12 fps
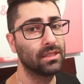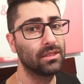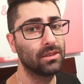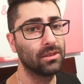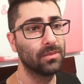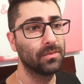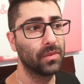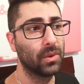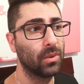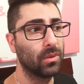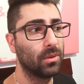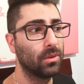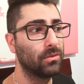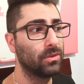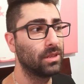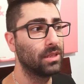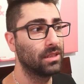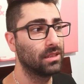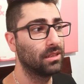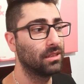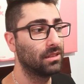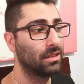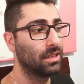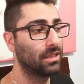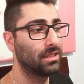So hopefully it